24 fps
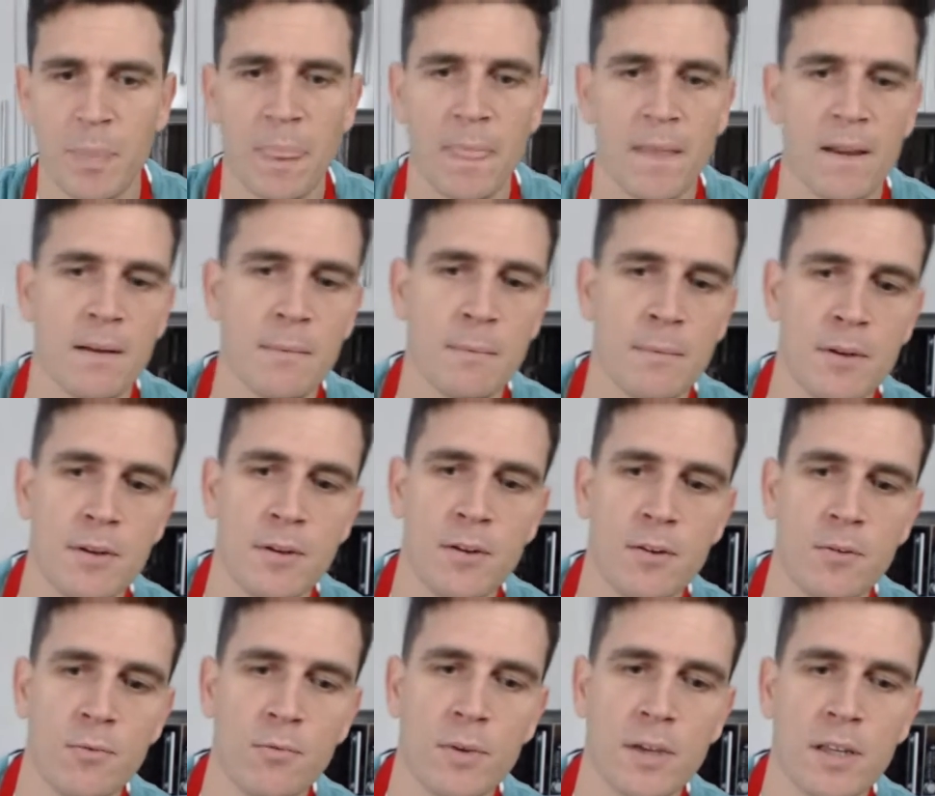
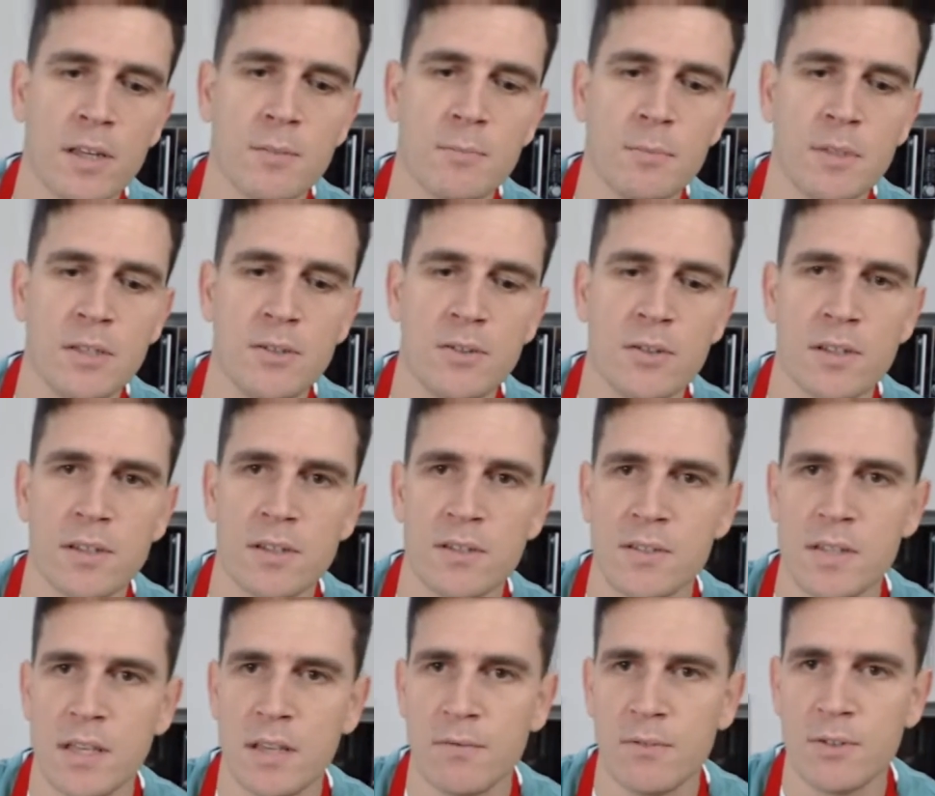We're gonna be doing
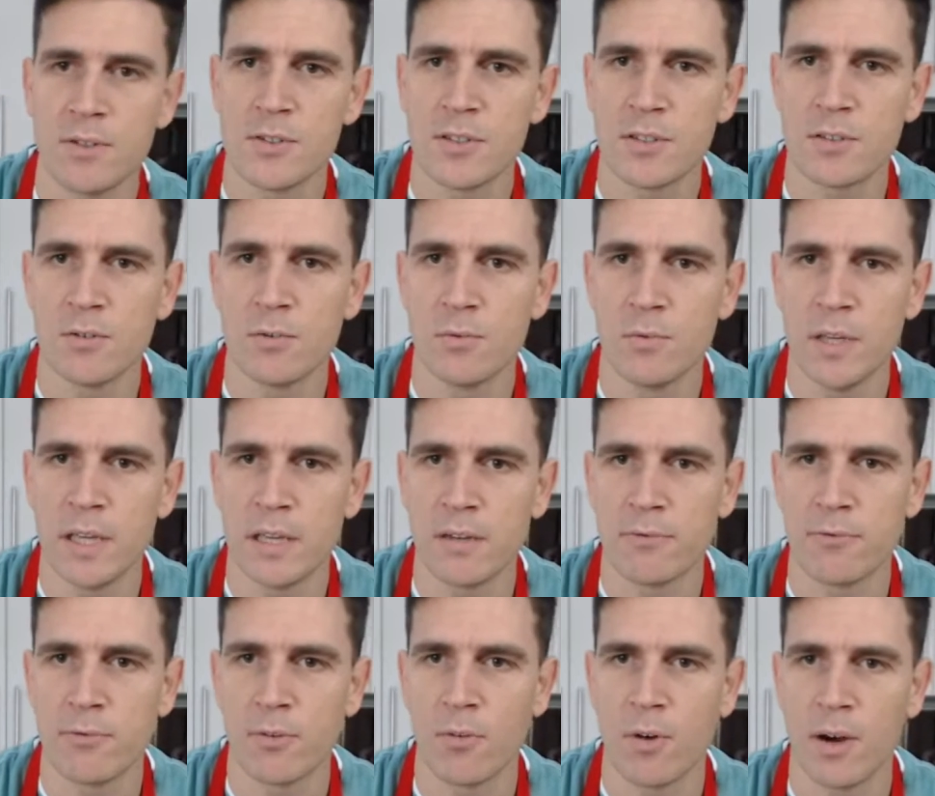this every single week
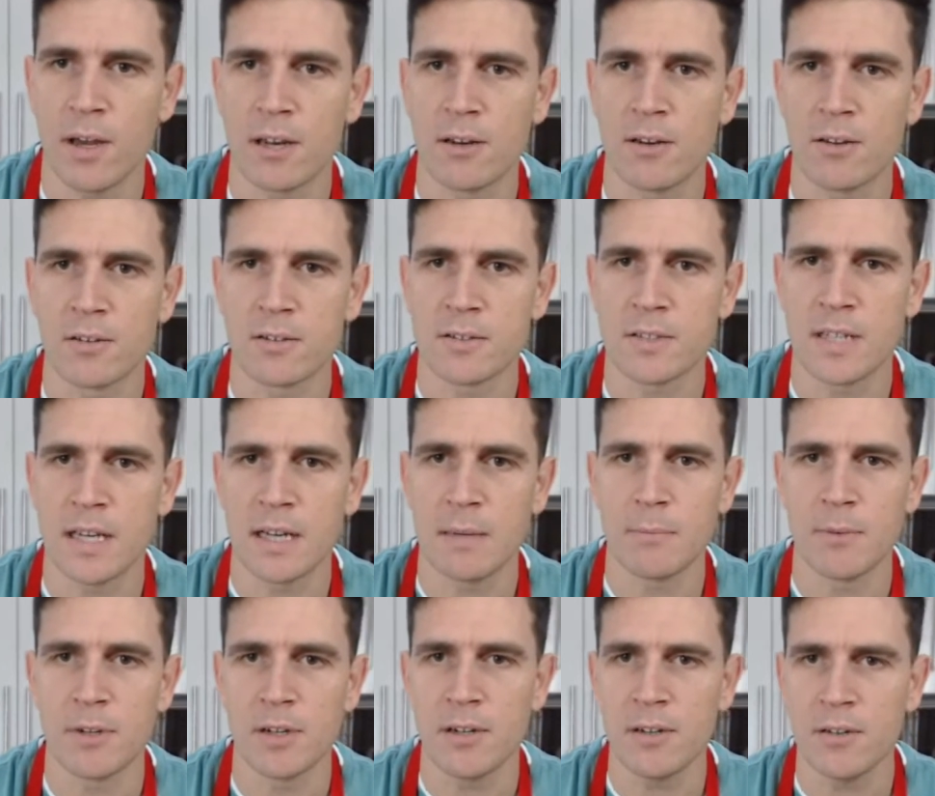for quite a long
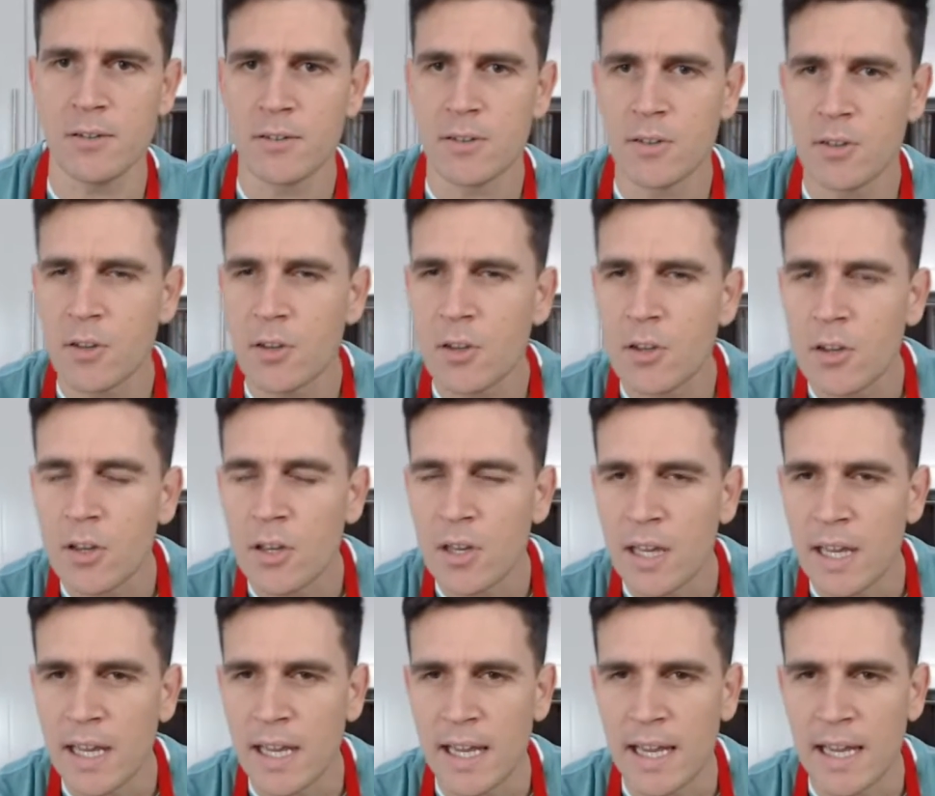time now,
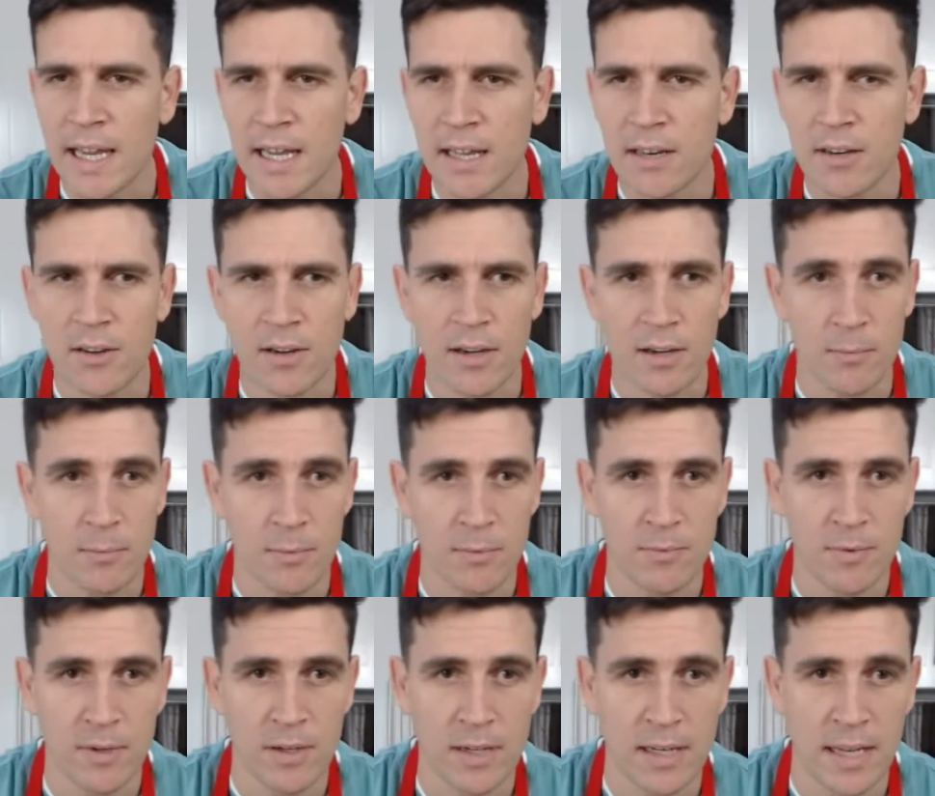and I'll be
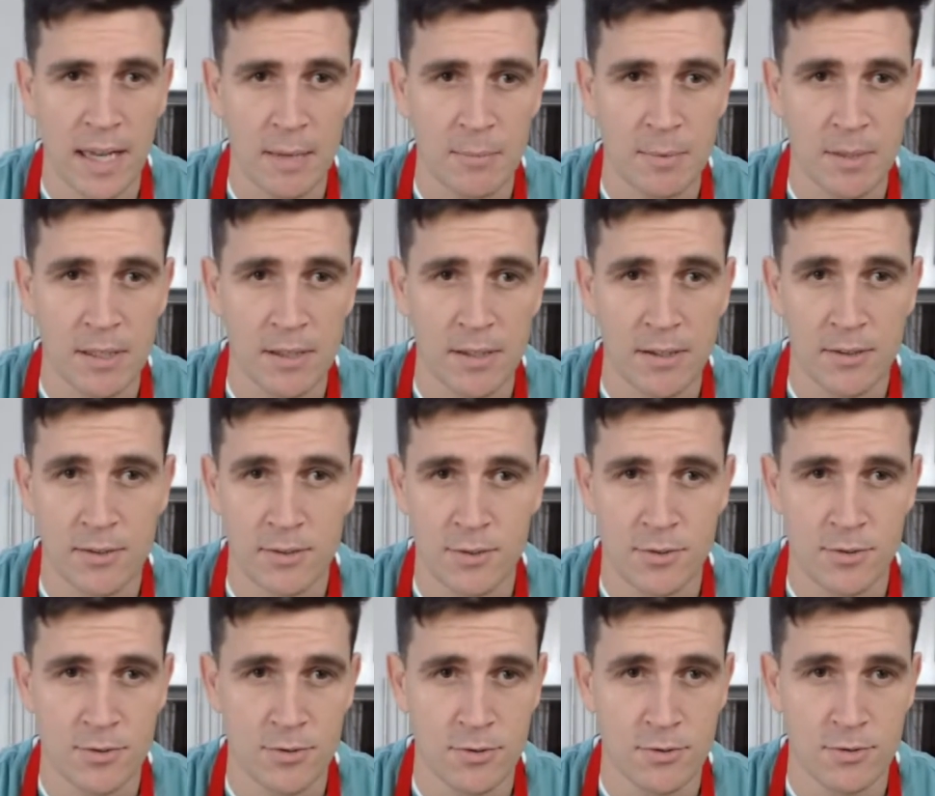very happy
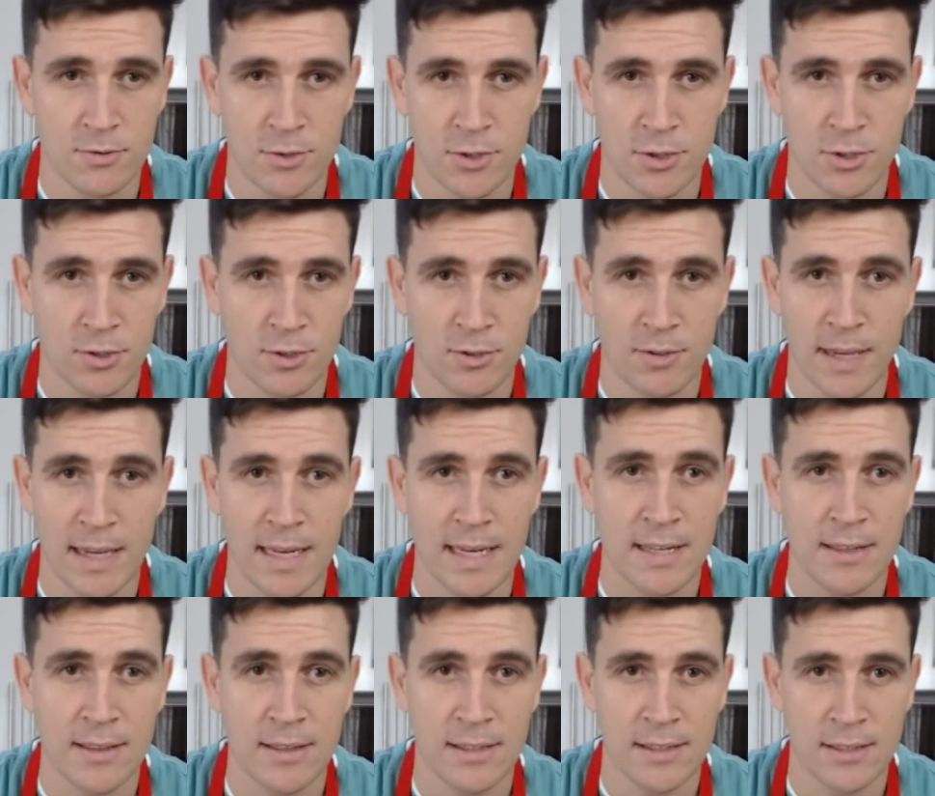to show you
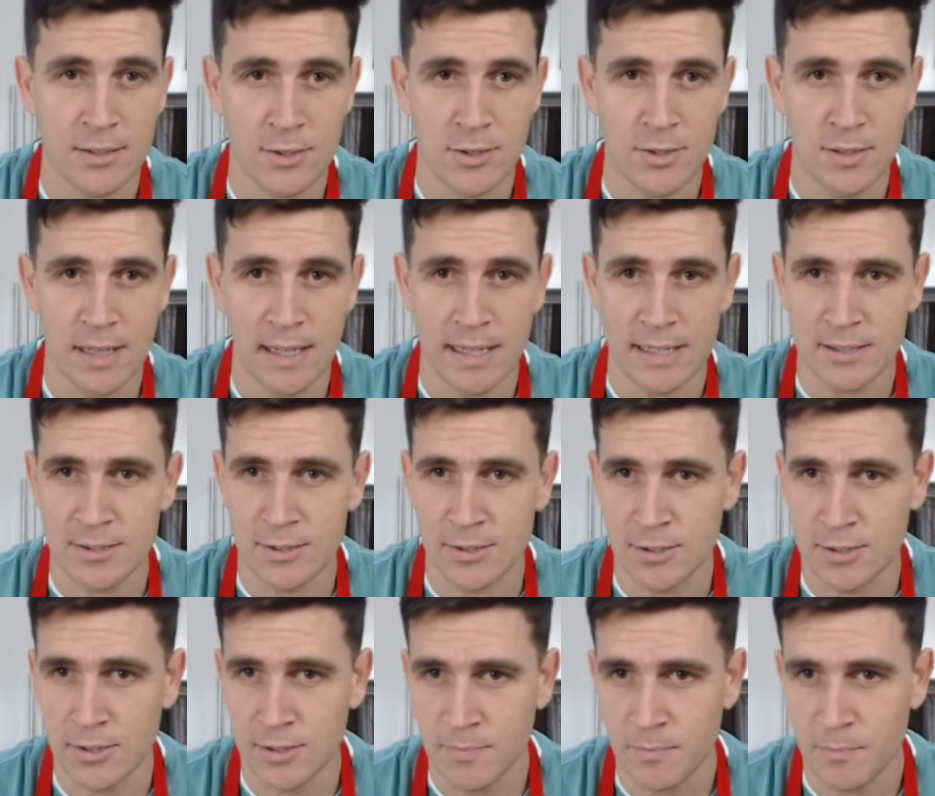anything that you'd like to
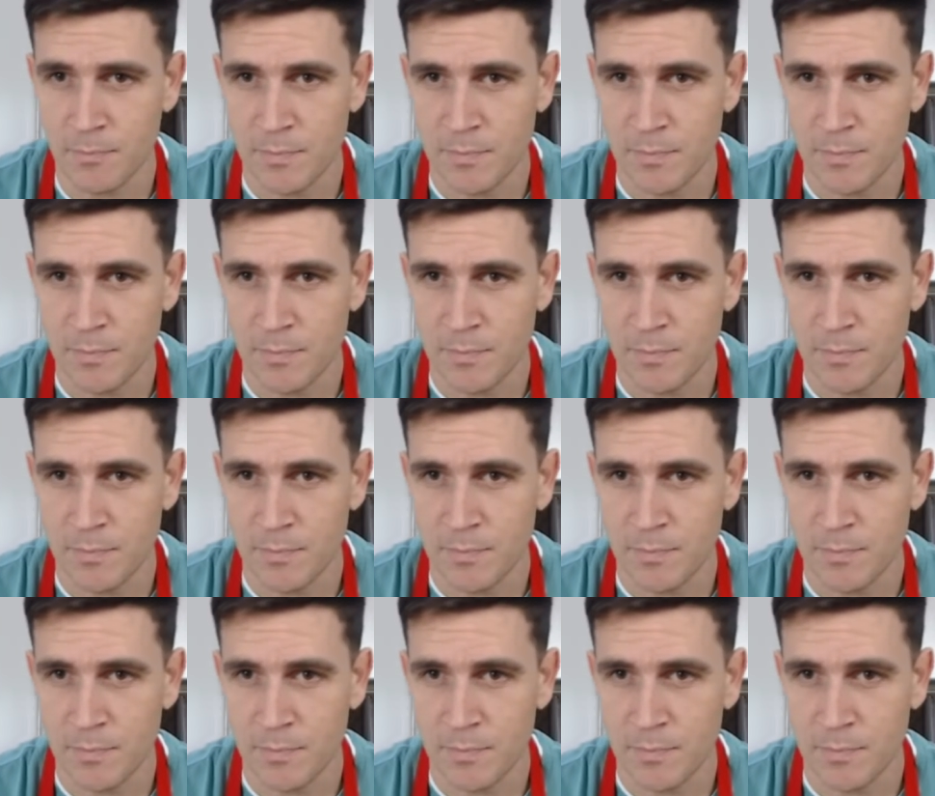know.